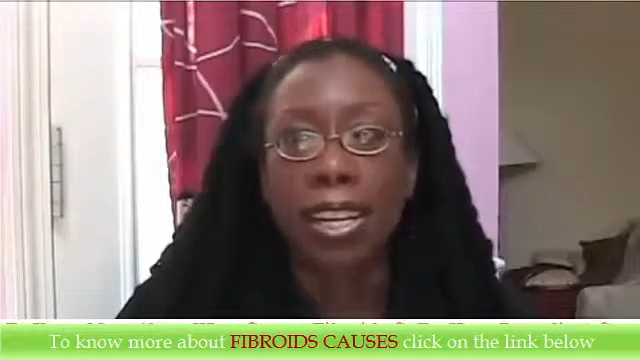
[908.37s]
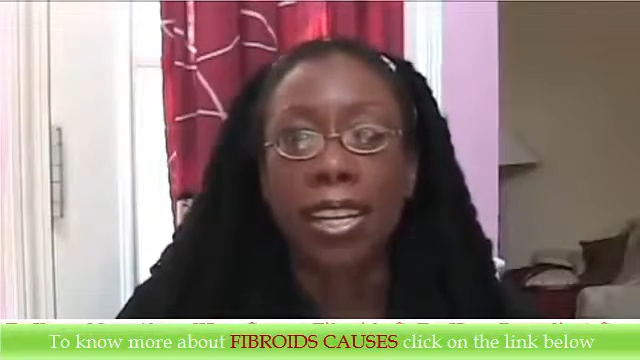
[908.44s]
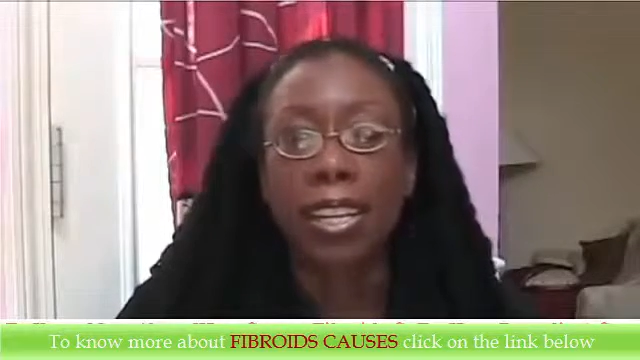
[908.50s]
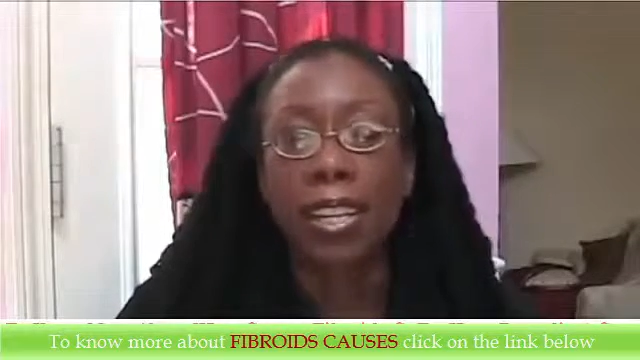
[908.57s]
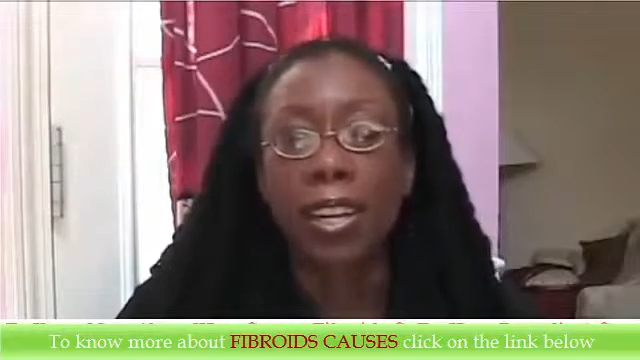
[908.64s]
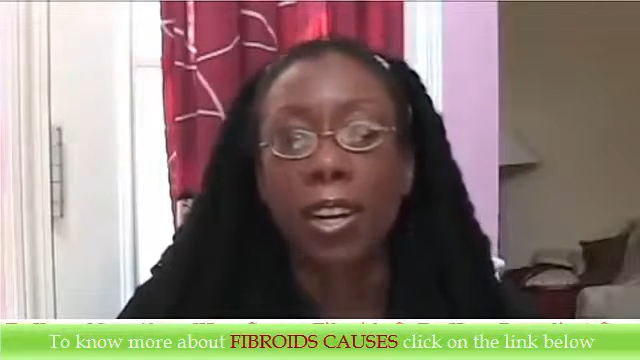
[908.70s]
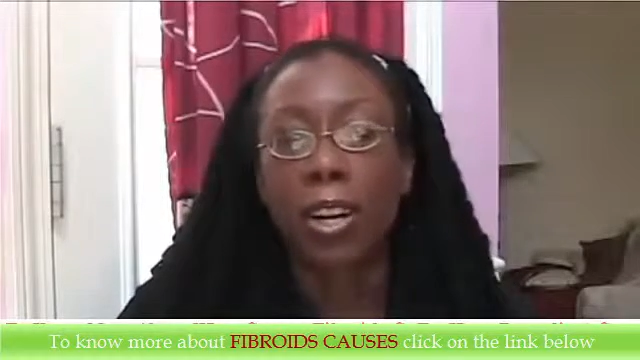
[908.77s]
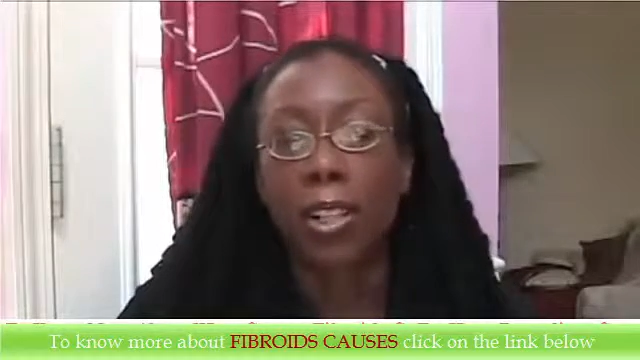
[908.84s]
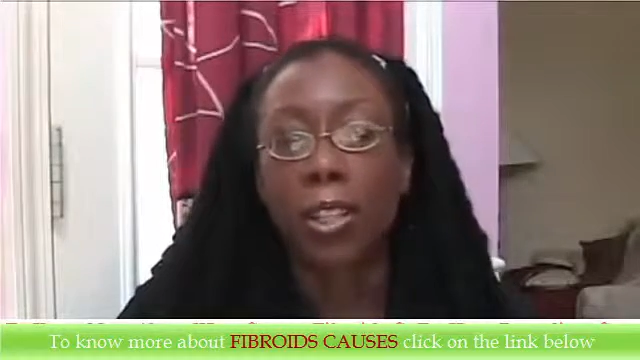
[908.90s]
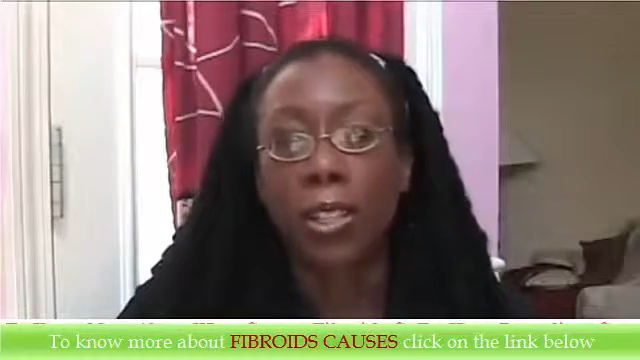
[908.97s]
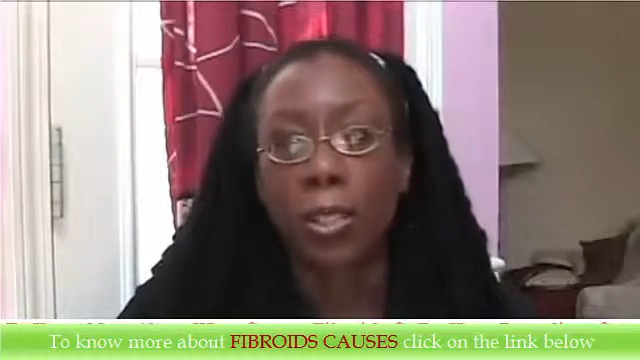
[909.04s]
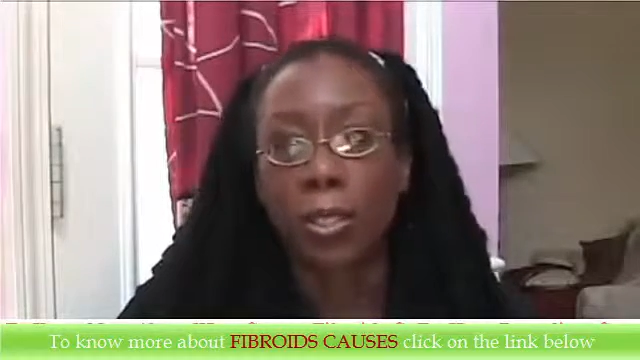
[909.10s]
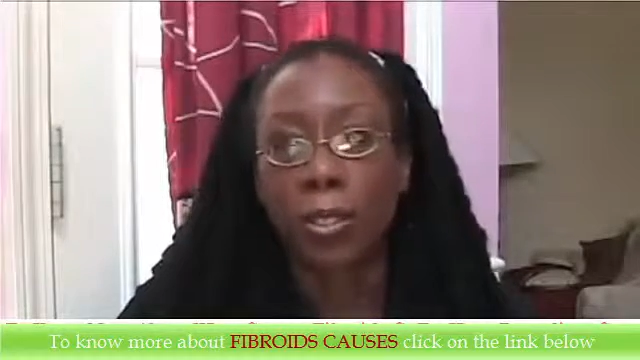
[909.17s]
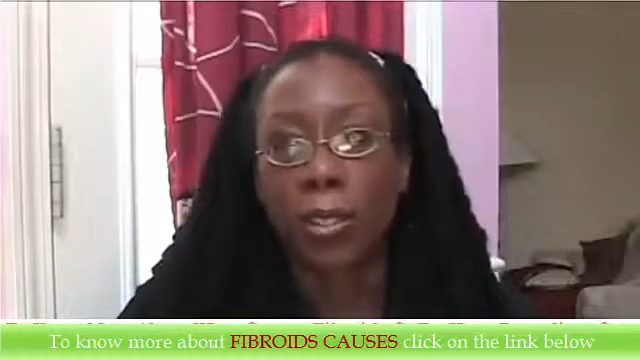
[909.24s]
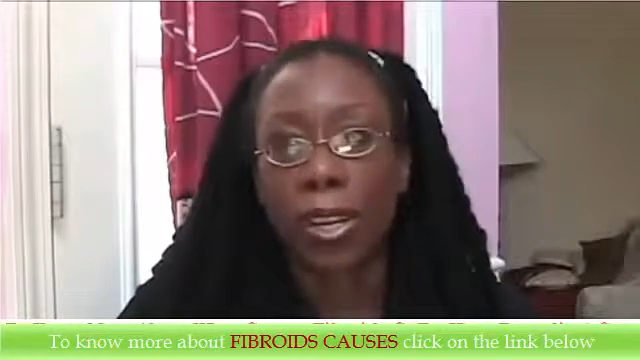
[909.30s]
healing her
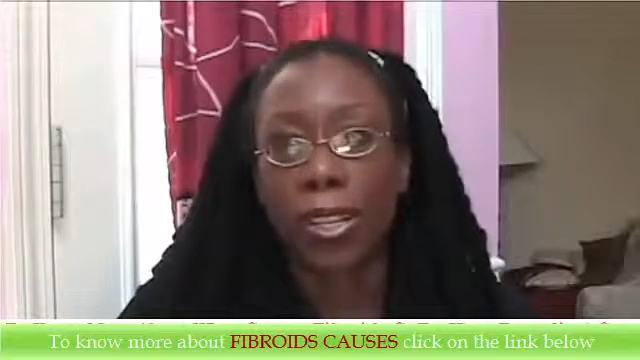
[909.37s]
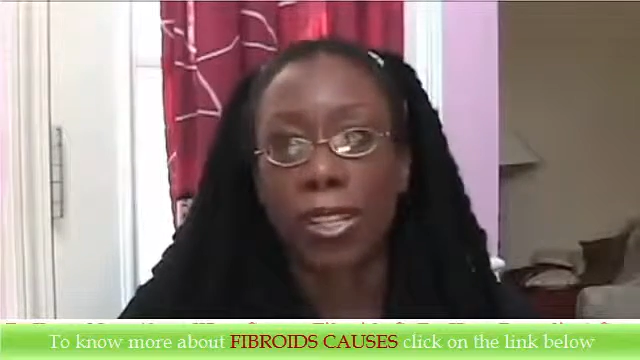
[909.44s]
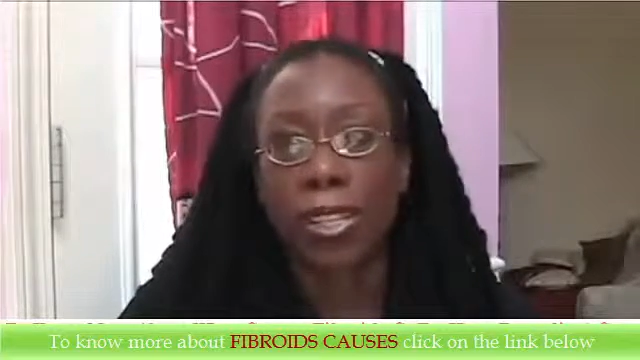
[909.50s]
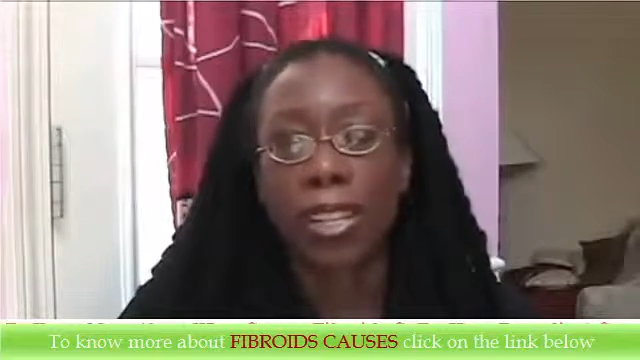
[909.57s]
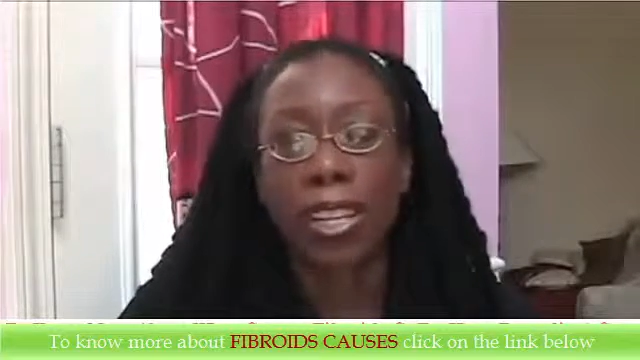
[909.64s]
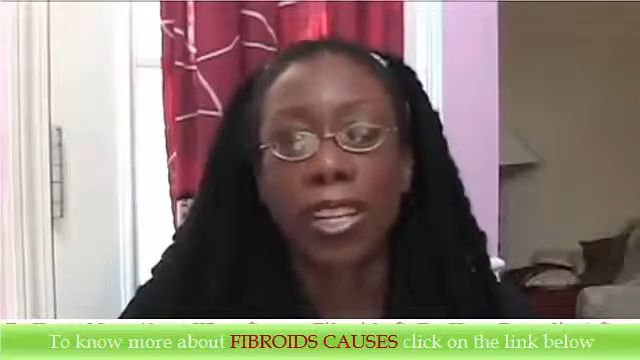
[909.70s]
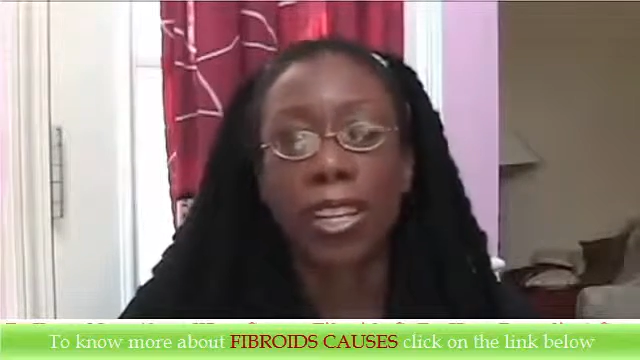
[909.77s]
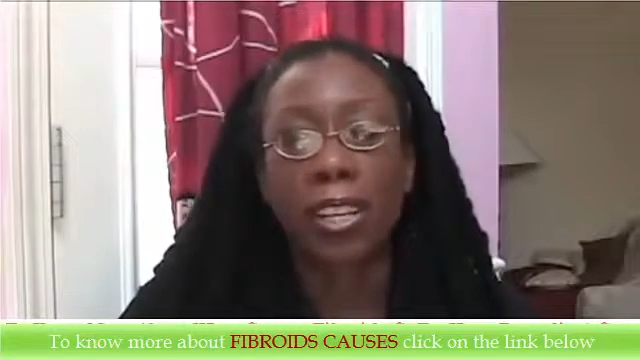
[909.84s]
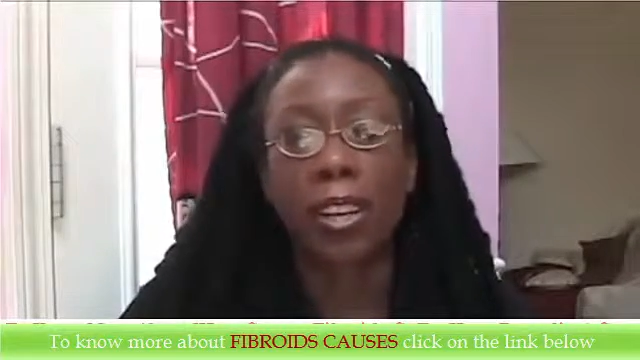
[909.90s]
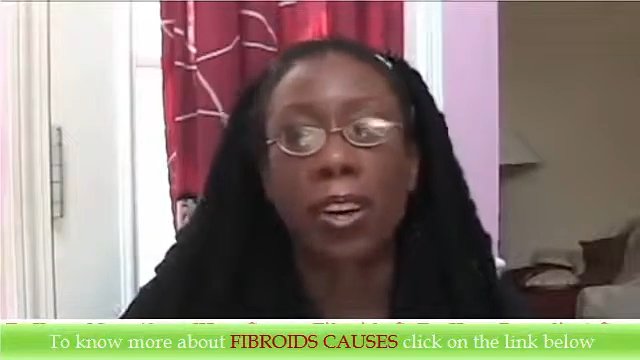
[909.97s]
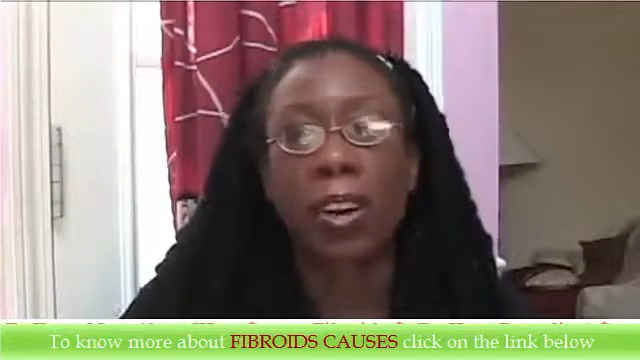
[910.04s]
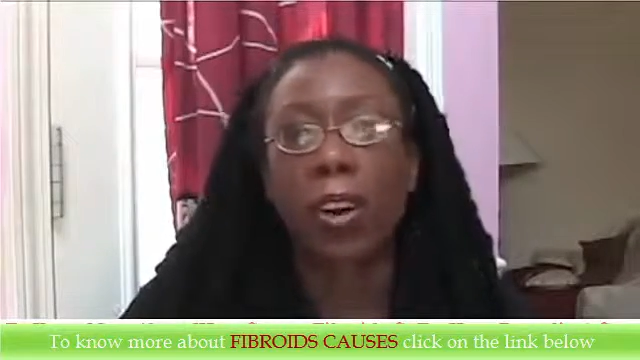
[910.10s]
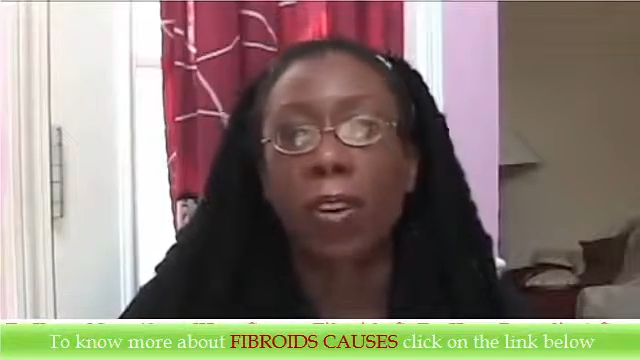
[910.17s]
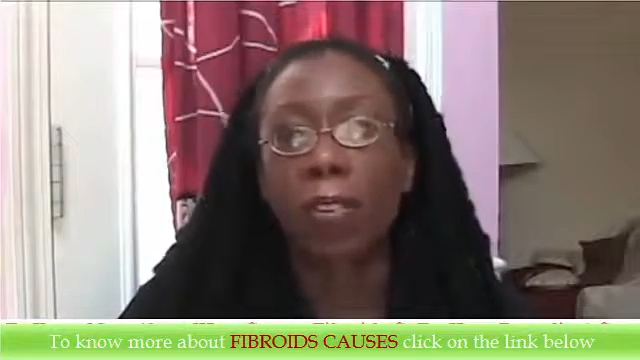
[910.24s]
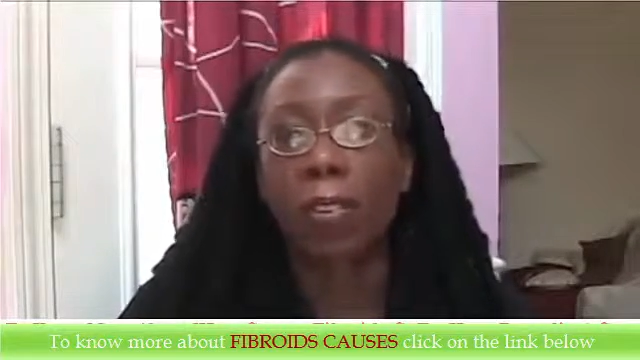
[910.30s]
uterus, healing
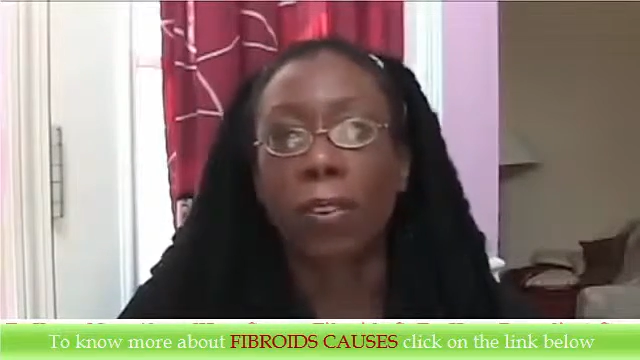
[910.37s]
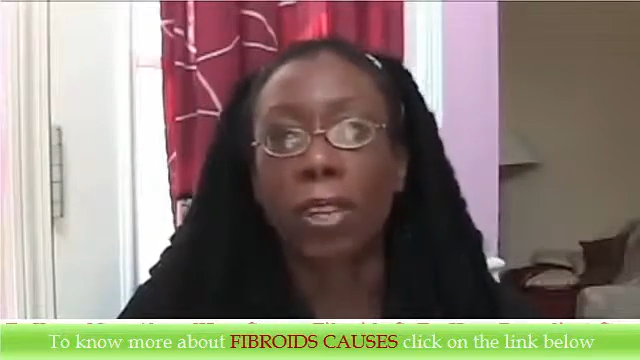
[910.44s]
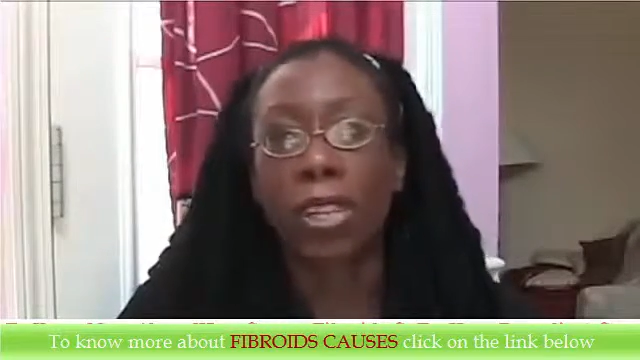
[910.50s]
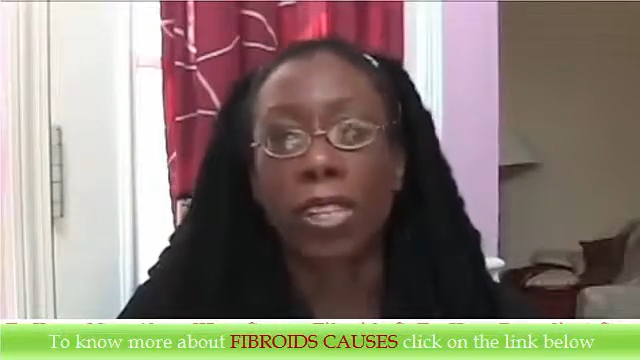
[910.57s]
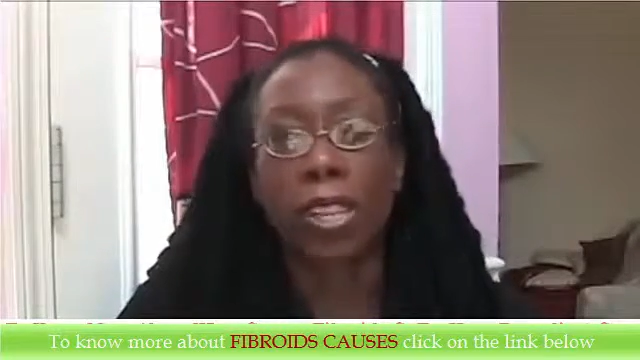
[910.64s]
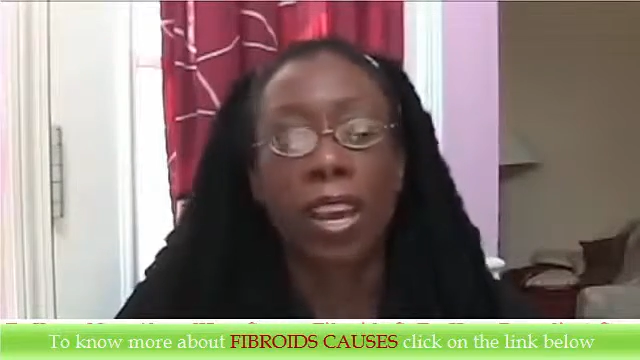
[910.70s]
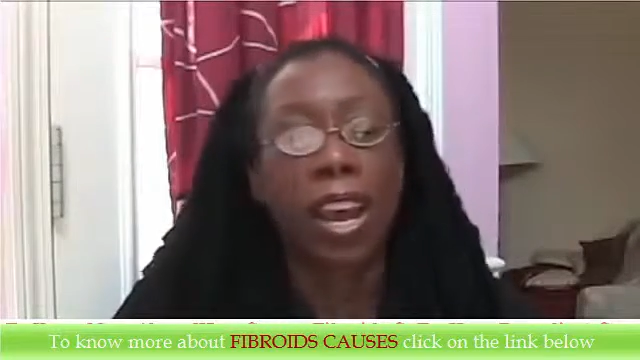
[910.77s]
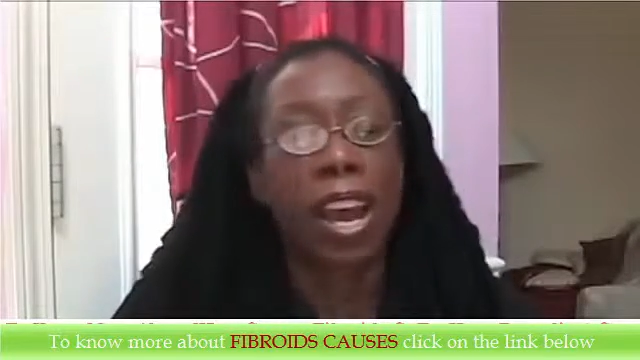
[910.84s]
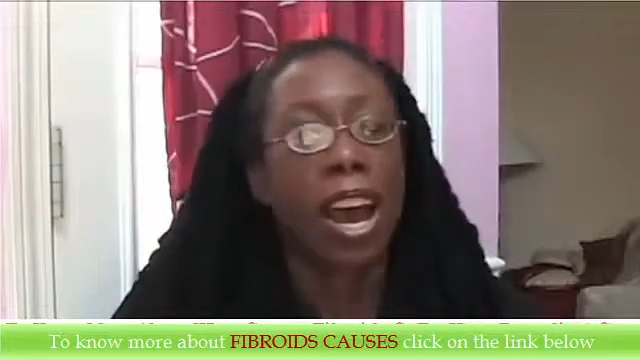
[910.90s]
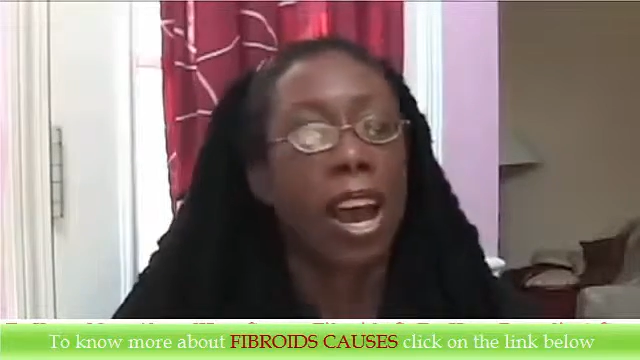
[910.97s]
her ovaries.